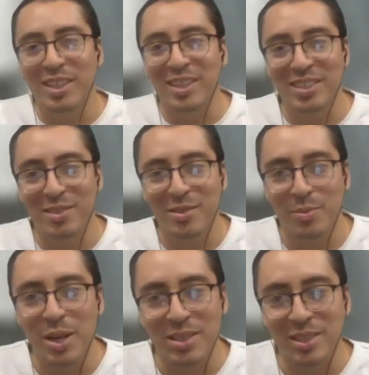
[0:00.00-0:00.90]
Like,
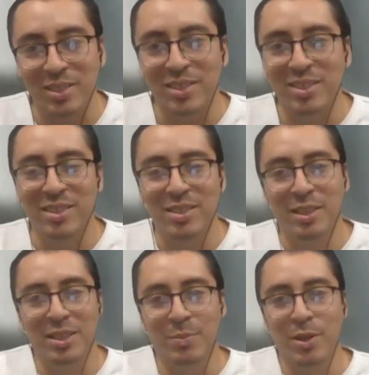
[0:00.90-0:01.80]
basically,
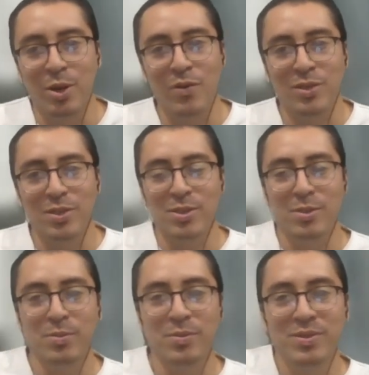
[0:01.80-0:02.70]
Nick is my nervous
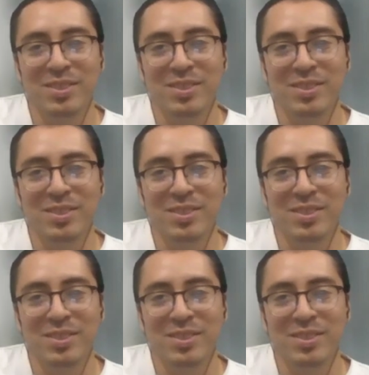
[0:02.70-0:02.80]
system.